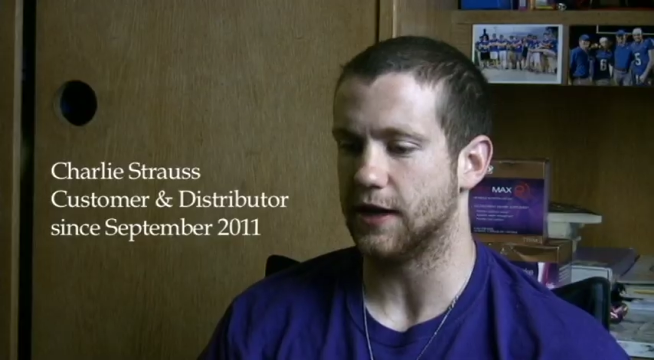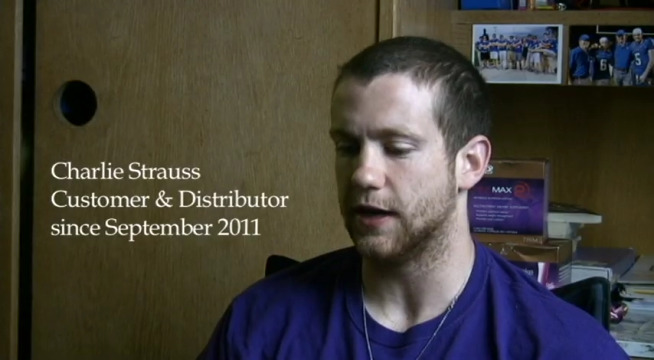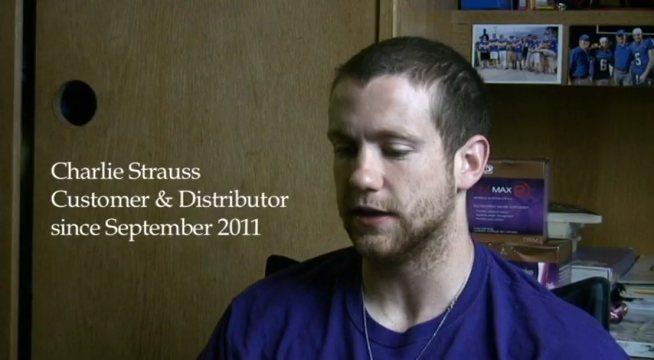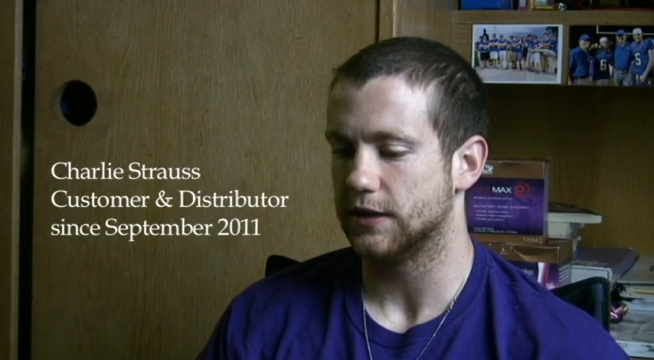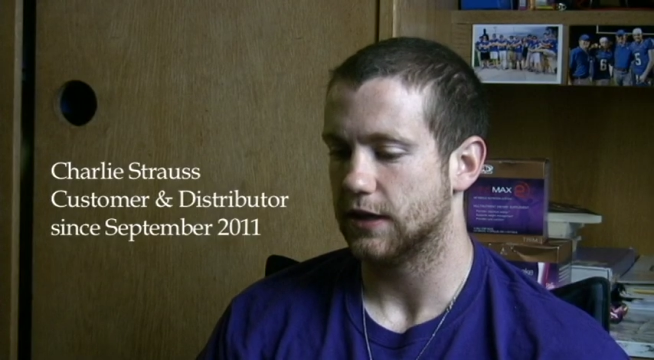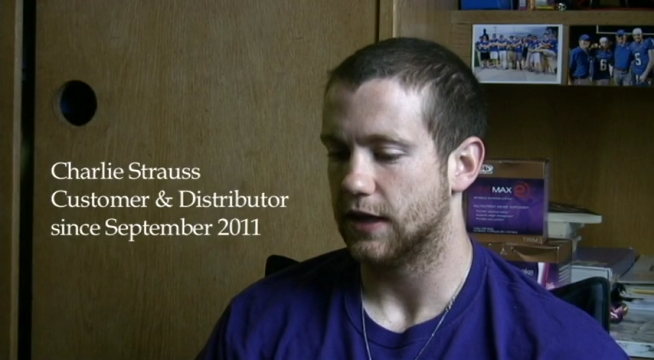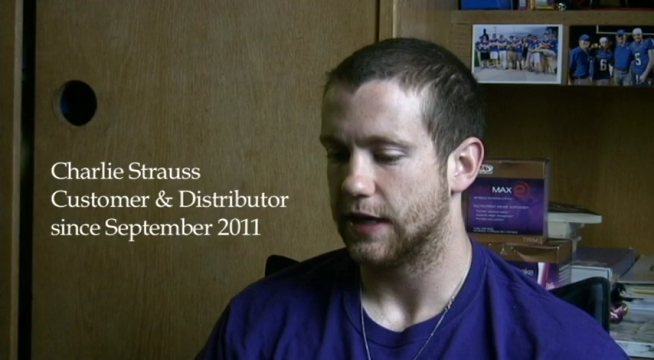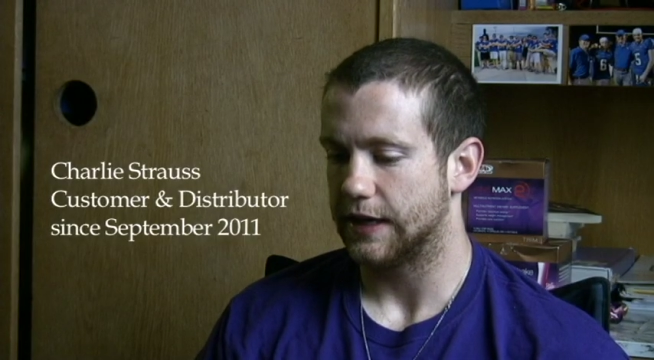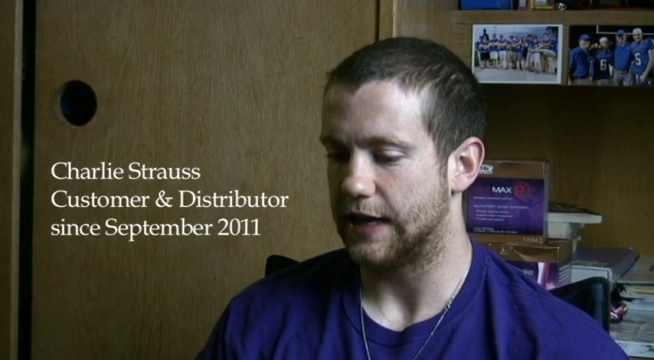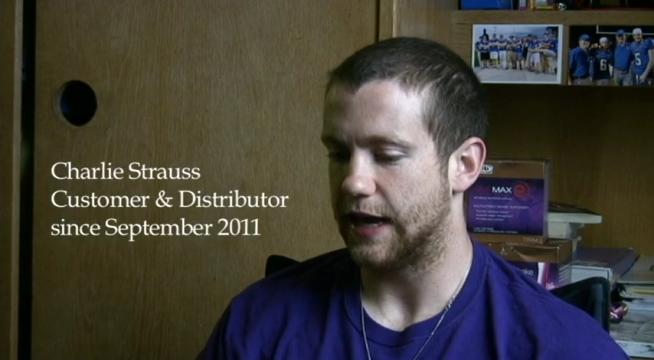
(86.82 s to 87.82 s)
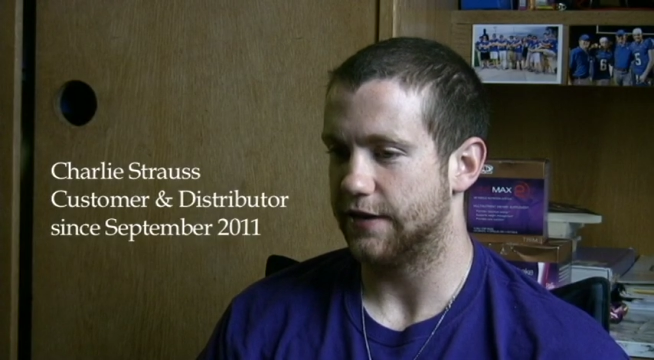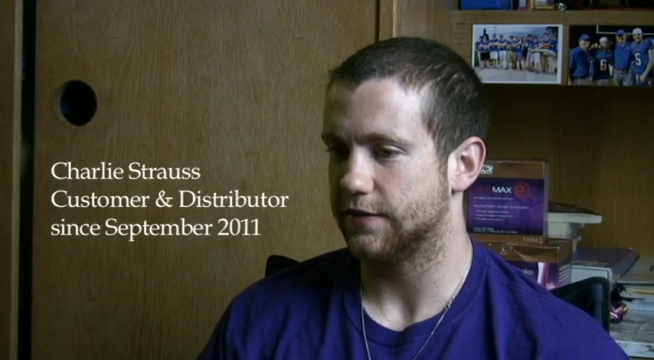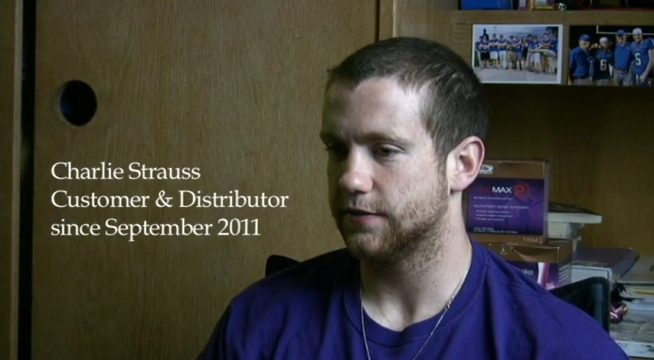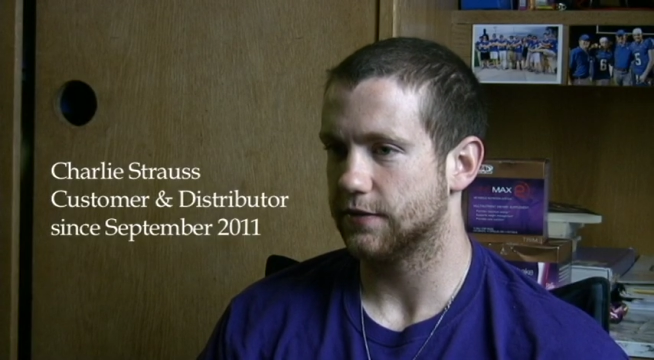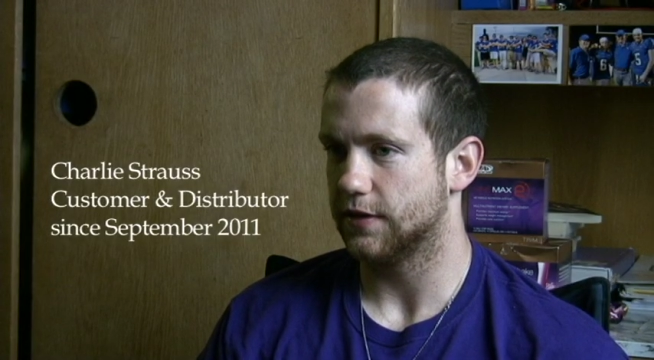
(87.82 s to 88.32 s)
to gain
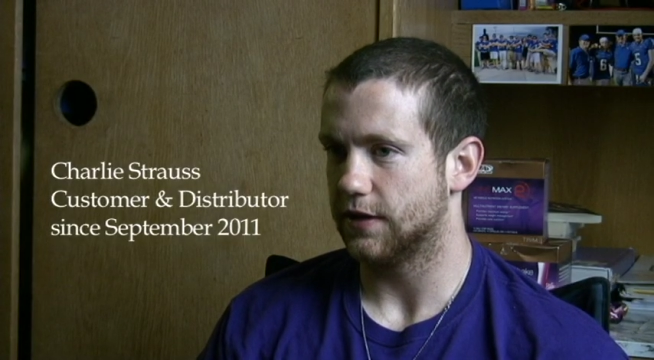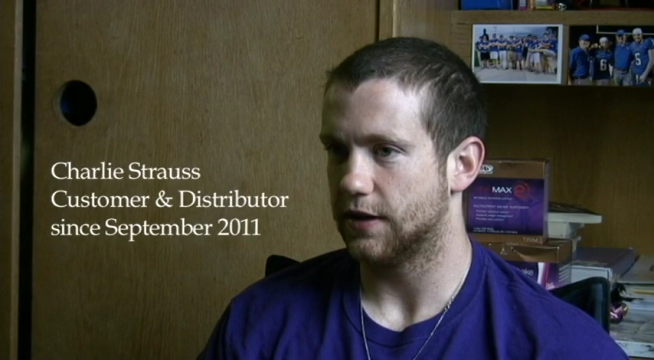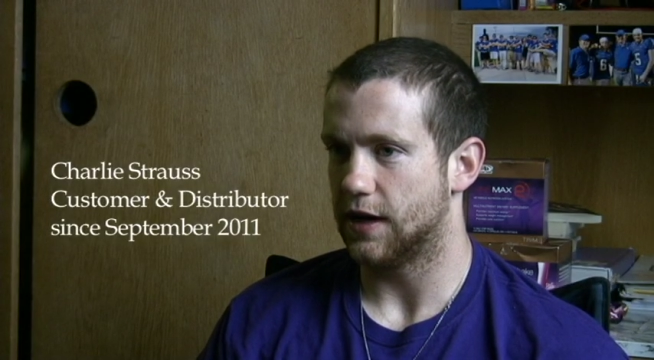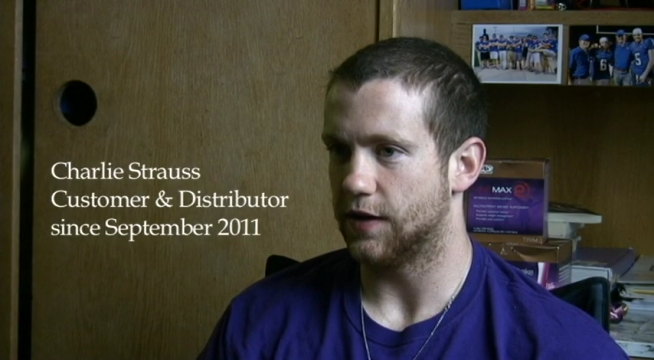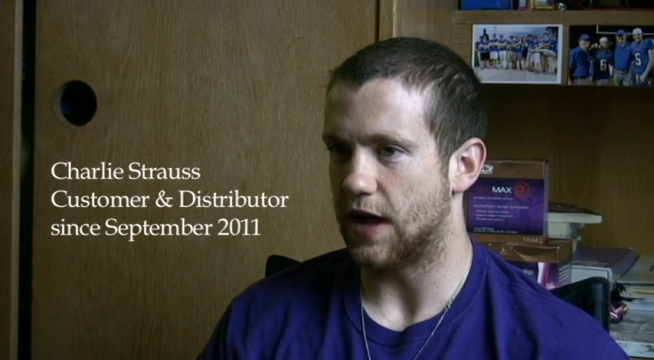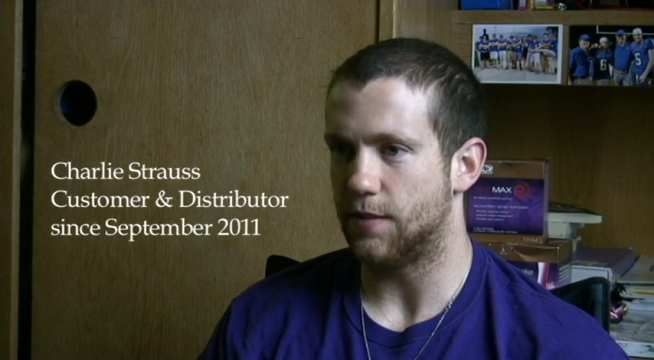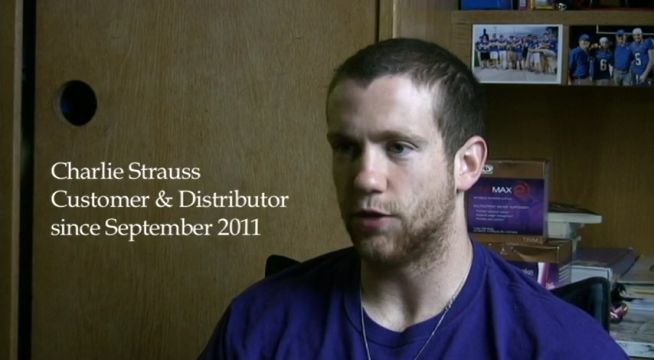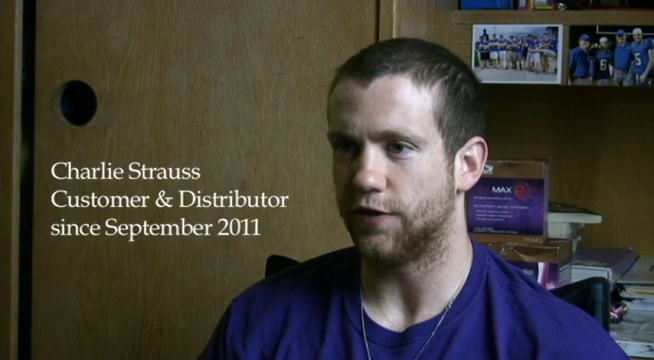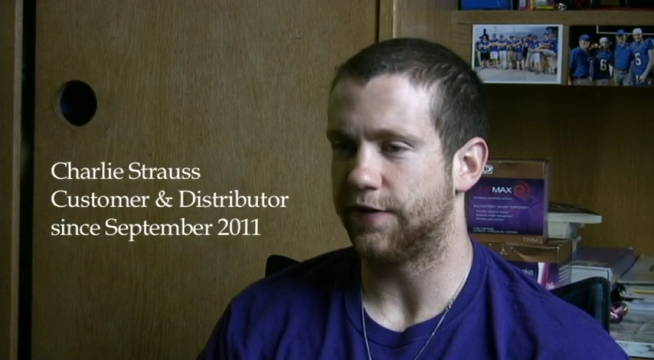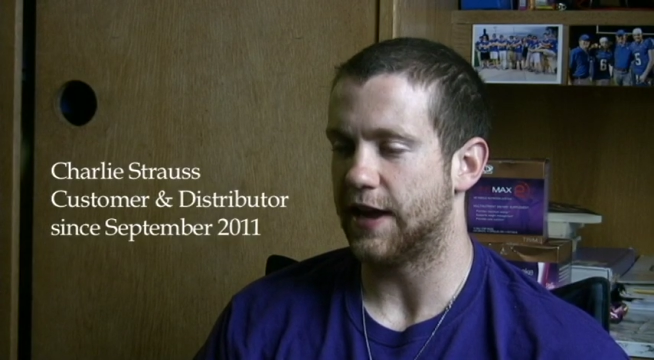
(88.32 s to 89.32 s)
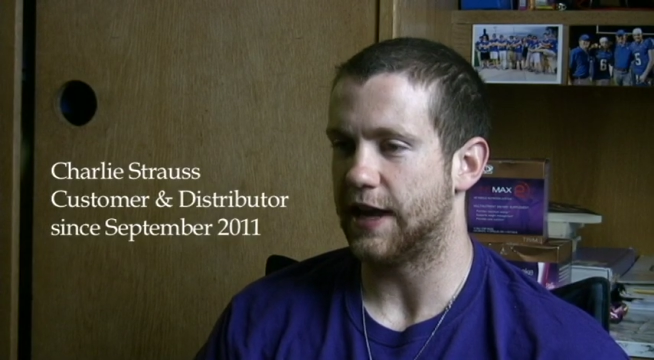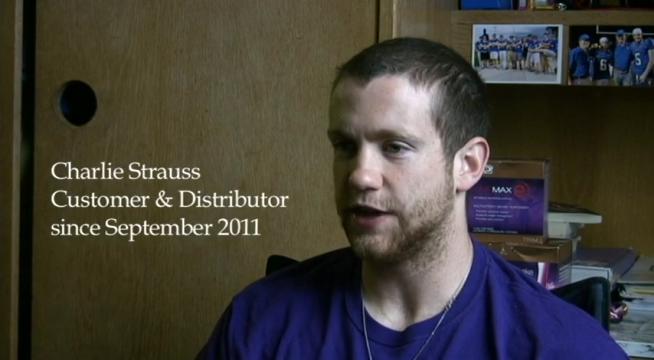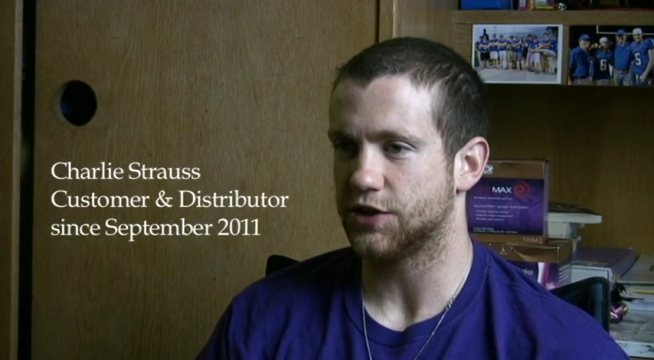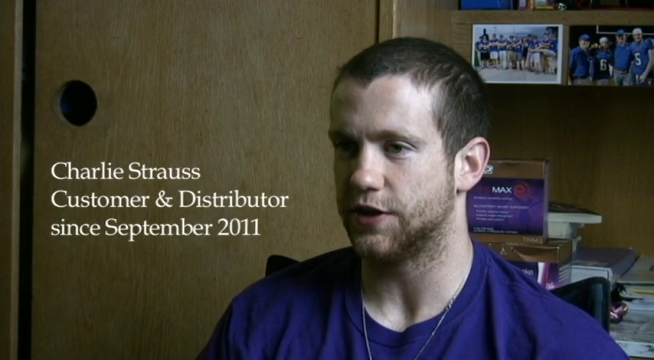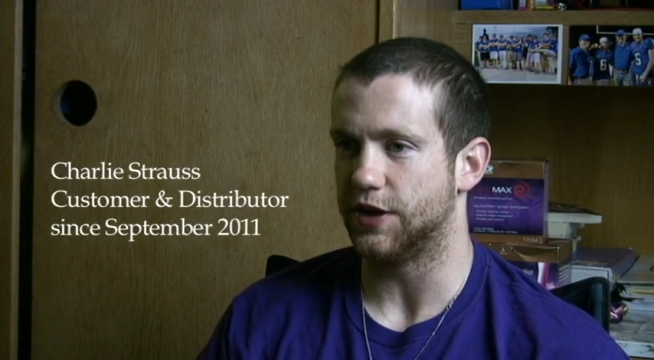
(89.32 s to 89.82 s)
a lot more
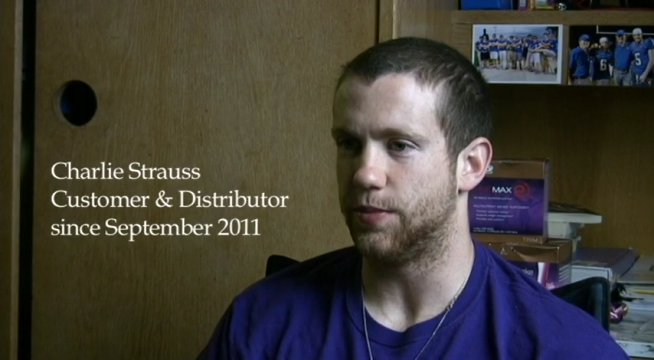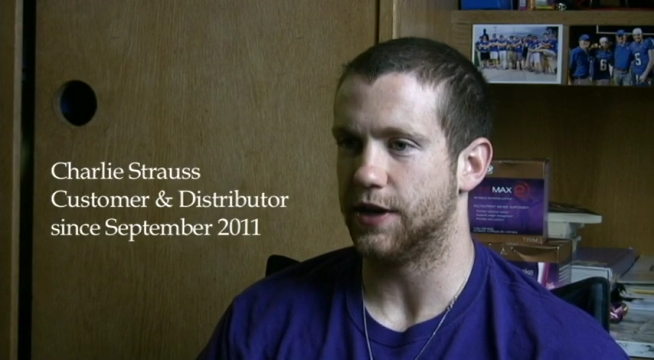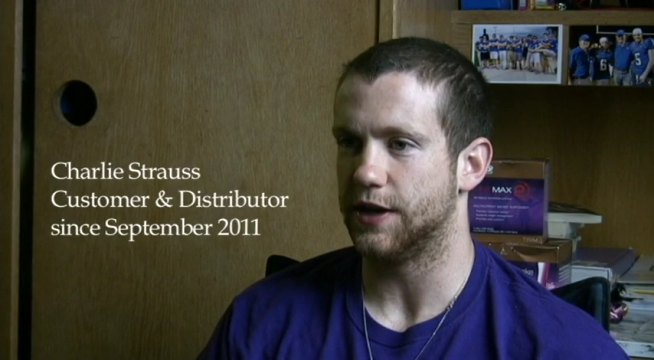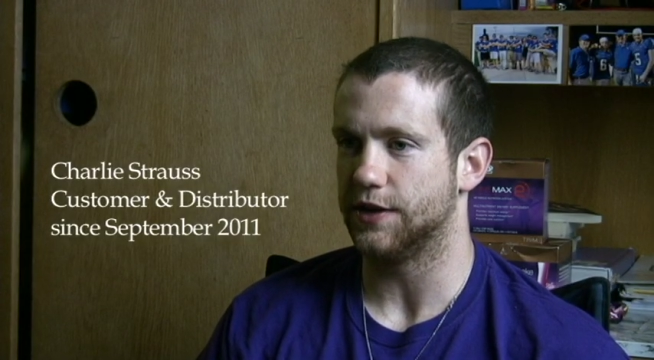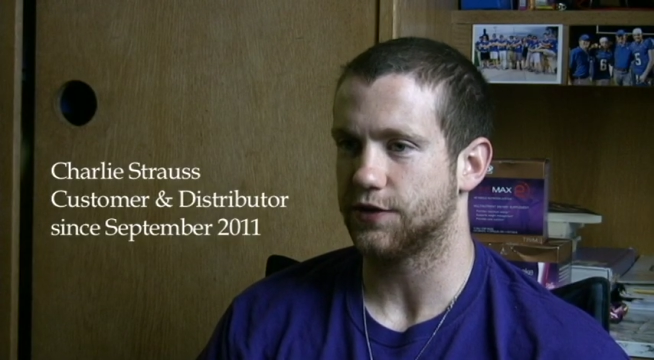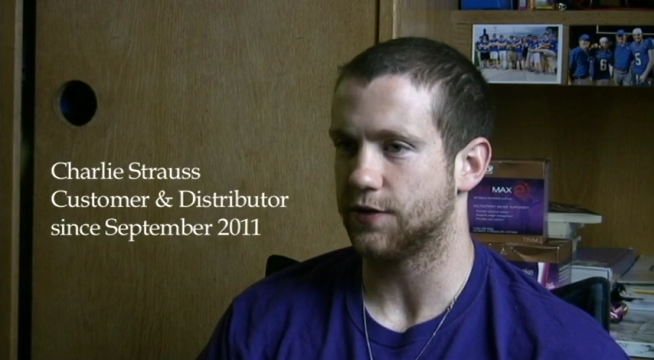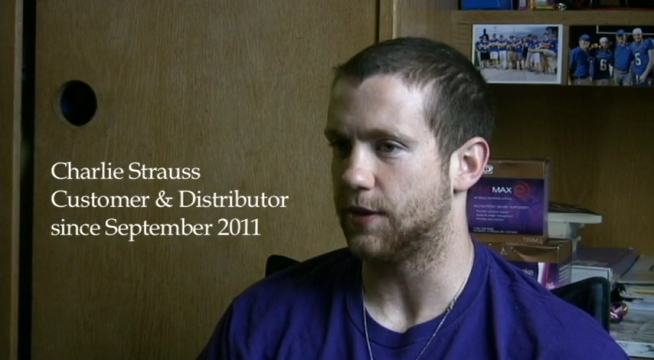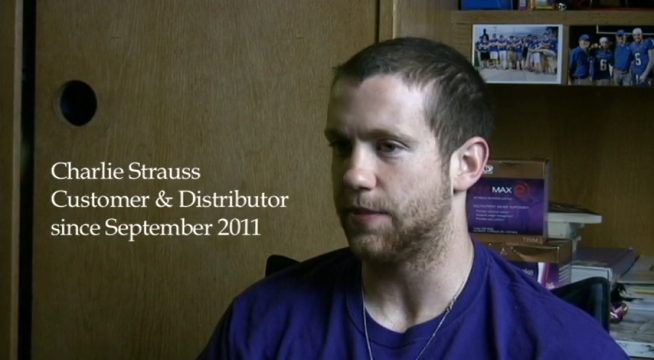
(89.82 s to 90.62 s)
financial independence from my